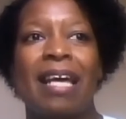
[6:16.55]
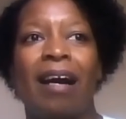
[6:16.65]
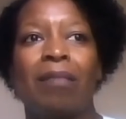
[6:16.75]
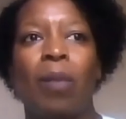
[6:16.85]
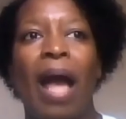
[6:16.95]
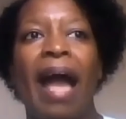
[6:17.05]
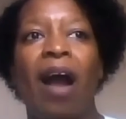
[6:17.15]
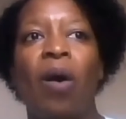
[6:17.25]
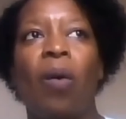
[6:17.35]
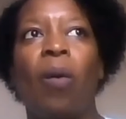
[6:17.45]

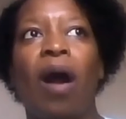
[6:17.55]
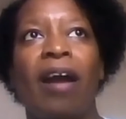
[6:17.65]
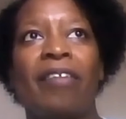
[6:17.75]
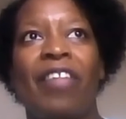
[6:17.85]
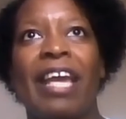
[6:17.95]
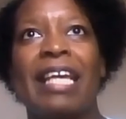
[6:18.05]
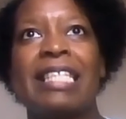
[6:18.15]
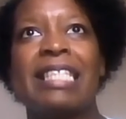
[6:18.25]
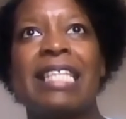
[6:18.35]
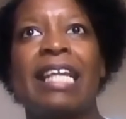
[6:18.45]
how are they
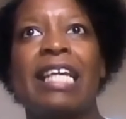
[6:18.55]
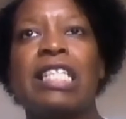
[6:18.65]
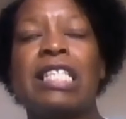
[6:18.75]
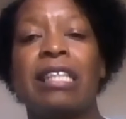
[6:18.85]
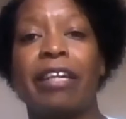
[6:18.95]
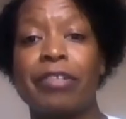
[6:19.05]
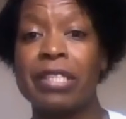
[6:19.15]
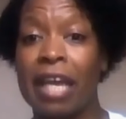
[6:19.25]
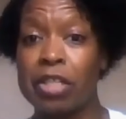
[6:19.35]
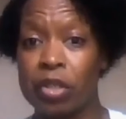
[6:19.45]
setting their
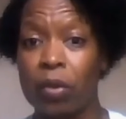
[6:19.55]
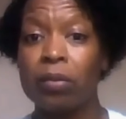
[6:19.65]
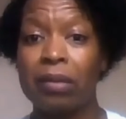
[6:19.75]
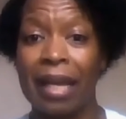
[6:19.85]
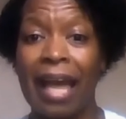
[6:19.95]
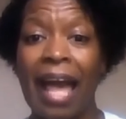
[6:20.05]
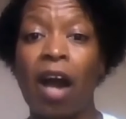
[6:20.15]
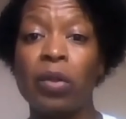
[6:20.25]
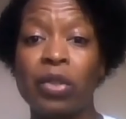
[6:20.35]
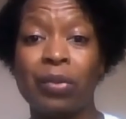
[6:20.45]
schedule? Like,
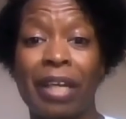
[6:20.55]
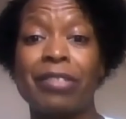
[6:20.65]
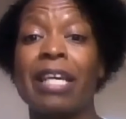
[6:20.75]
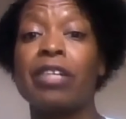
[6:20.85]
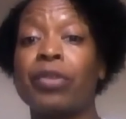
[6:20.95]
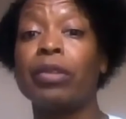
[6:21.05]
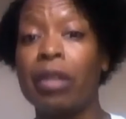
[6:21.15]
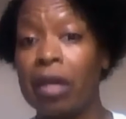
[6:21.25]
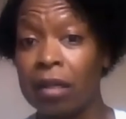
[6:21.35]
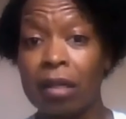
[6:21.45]
how do their schedule
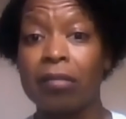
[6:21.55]
look?